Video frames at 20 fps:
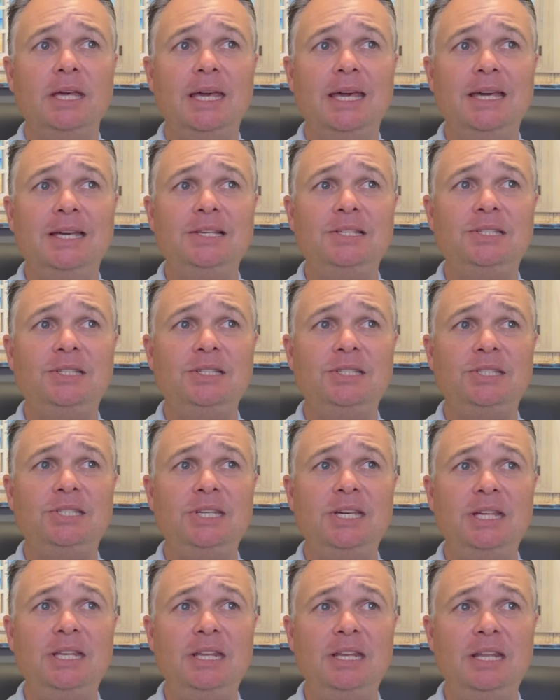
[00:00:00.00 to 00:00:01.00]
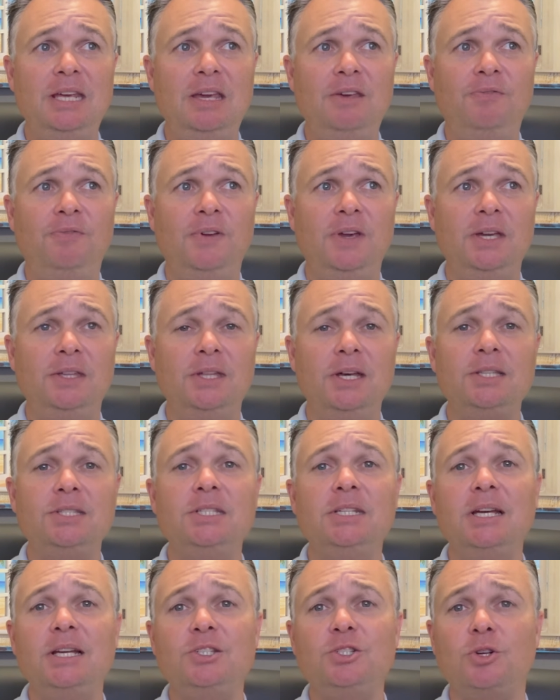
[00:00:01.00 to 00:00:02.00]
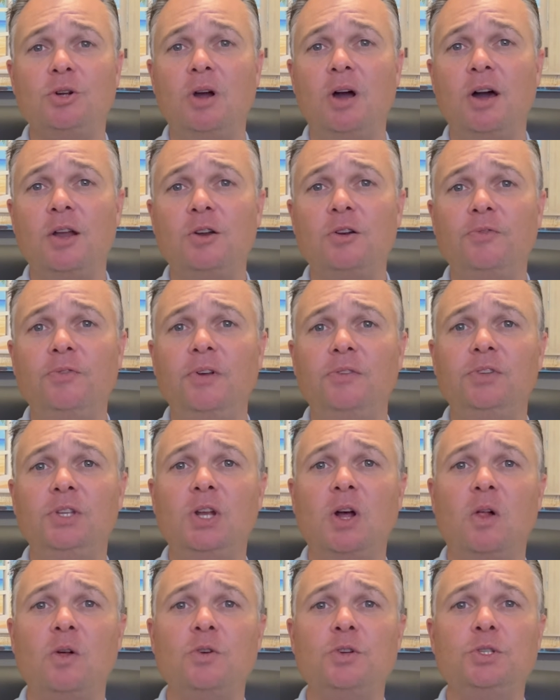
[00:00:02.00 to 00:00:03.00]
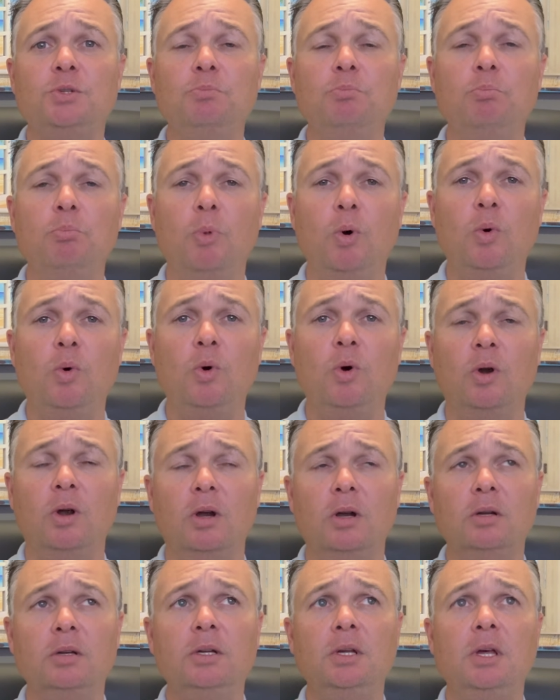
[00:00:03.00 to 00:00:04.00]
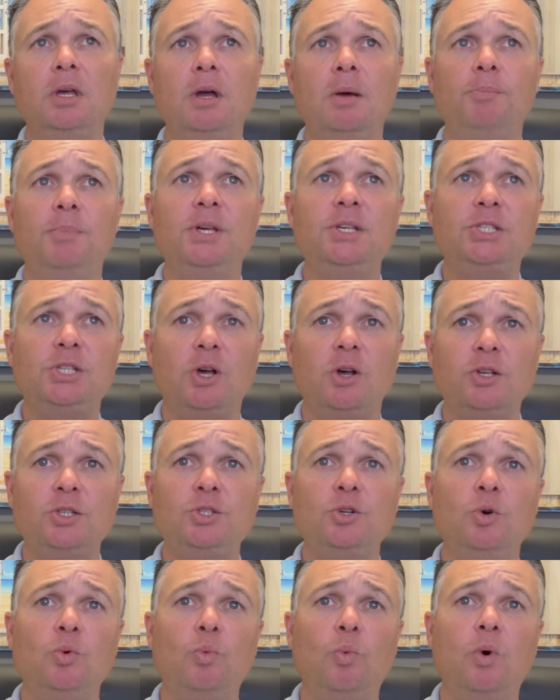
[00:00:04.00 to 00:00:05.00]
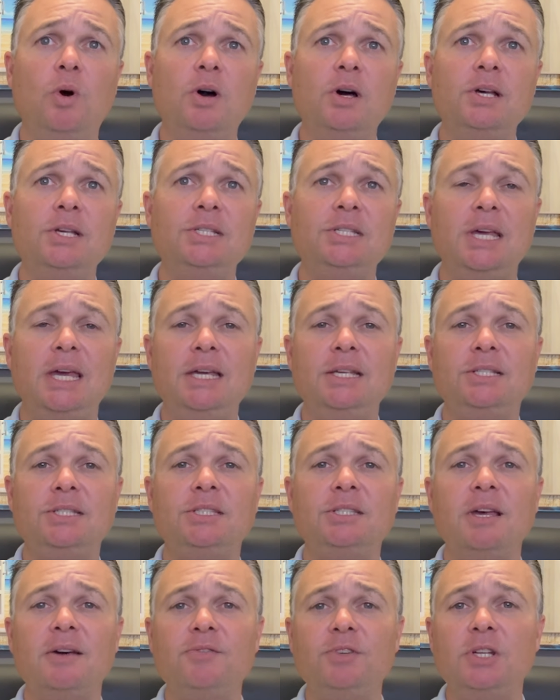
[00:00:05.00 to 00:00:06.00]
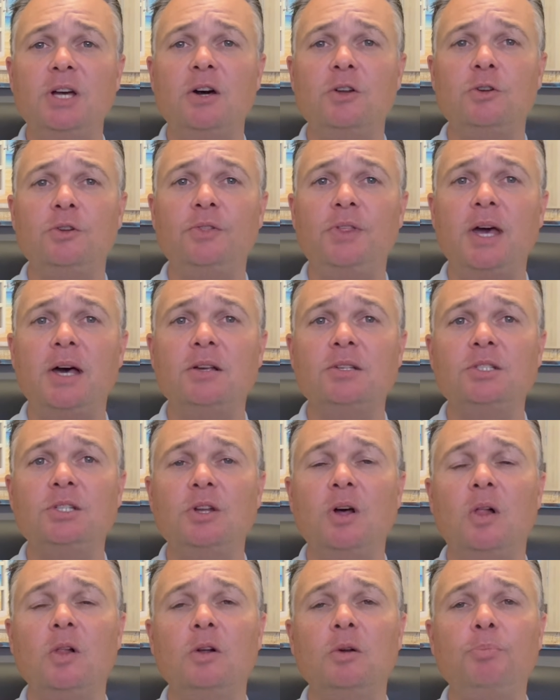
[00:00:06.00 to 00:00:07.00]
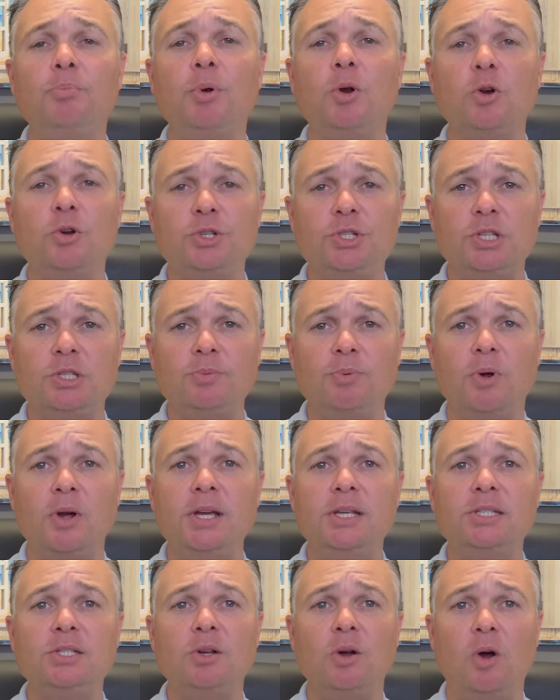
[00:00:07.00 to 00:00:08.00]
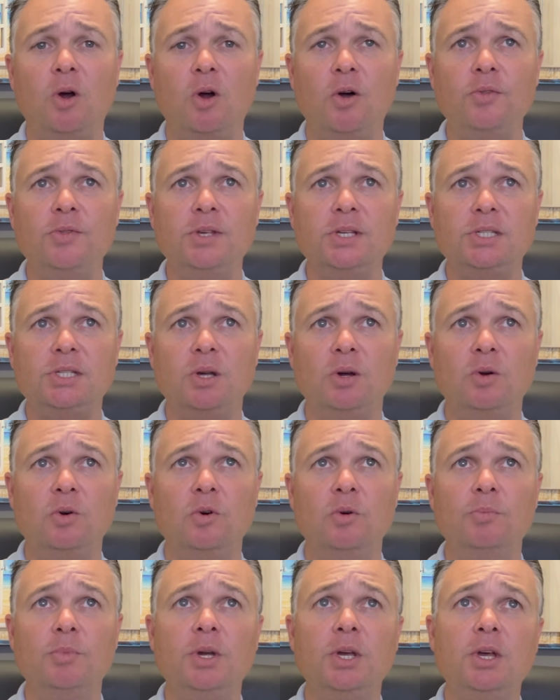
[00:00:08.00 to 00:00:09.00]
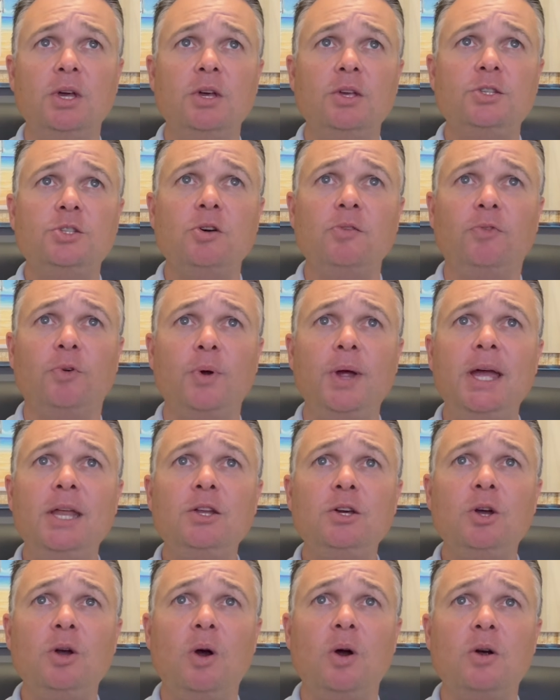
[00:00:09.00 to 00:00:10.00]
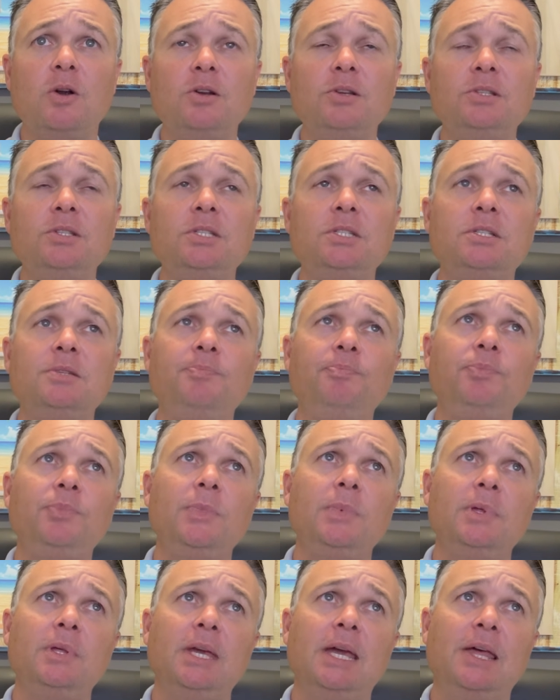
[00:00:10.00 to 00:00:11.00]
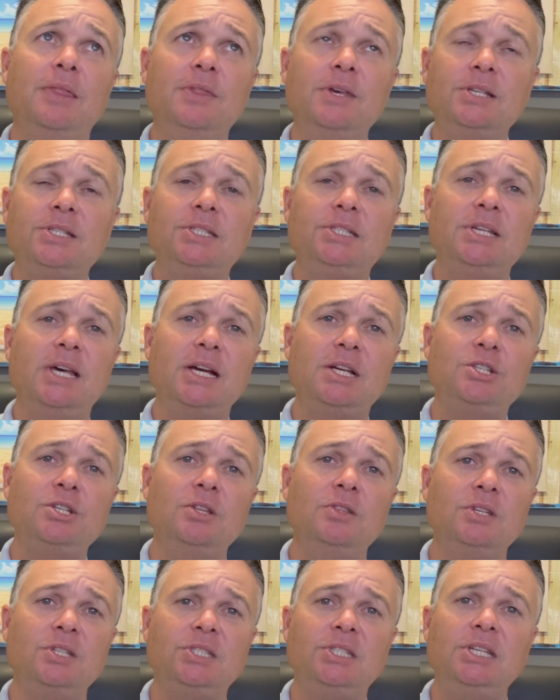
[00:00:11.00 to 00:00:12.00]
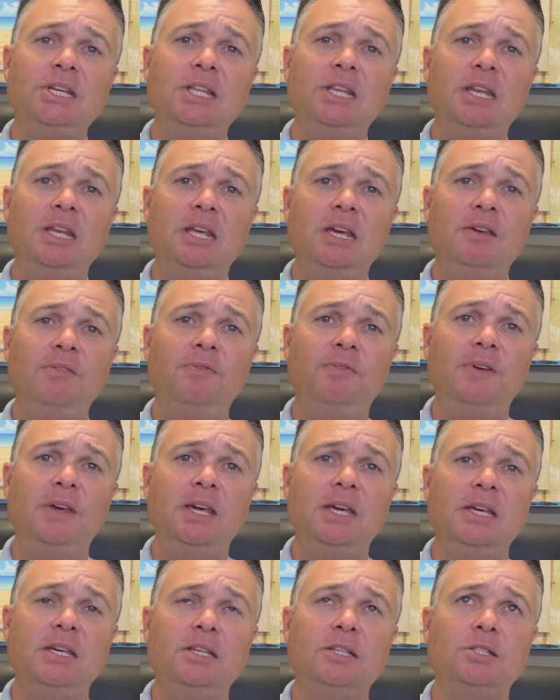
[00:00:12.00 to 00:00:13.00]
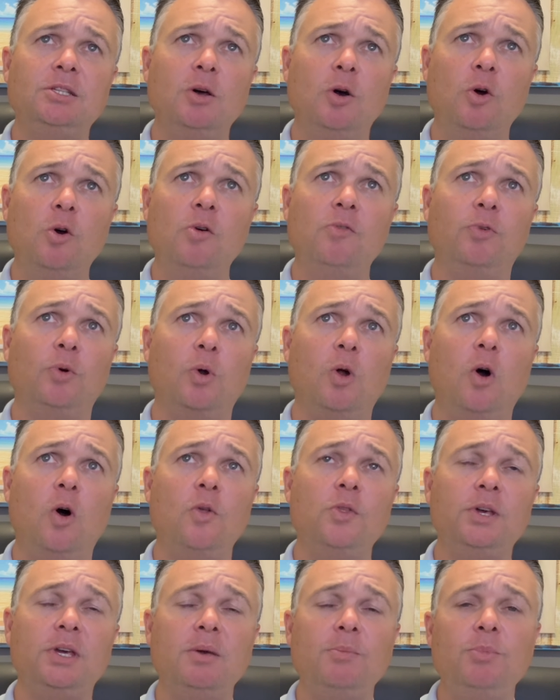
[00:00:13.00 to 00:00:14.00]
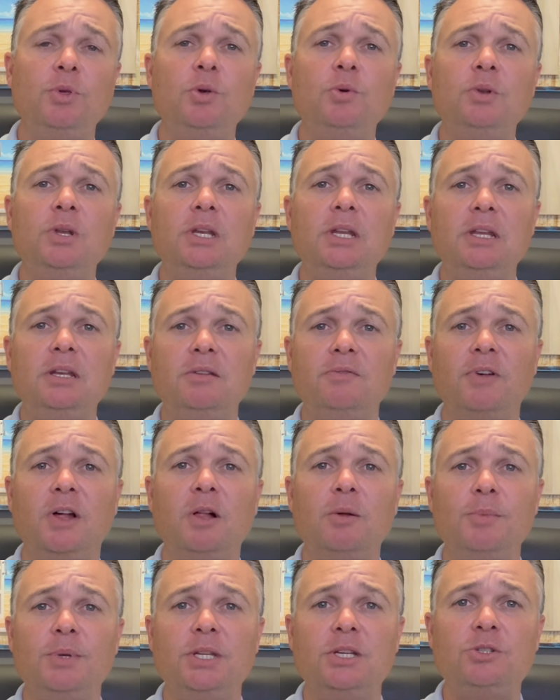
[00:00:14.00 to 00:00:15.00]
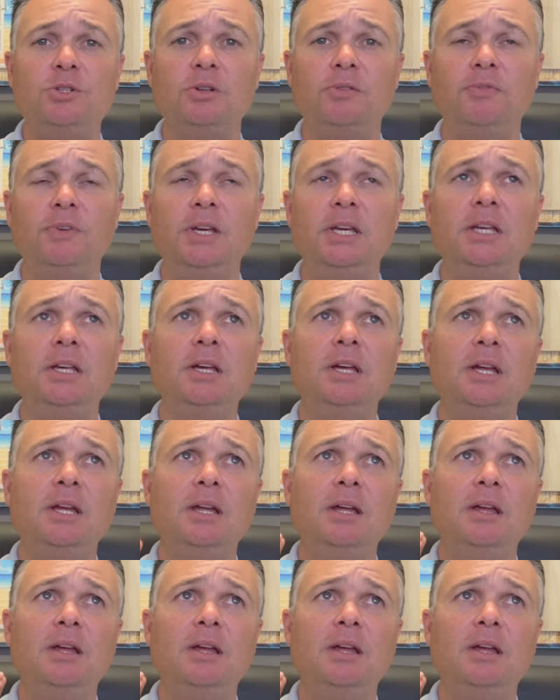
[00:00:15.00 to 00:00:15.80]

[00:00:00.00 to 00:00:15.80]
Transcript: is the CDD fee. That's an extra $150 more. This also was a $700,000 purchase price on this home. So Verano Gardens, in this section, the CDD fees overall, the community development district fee,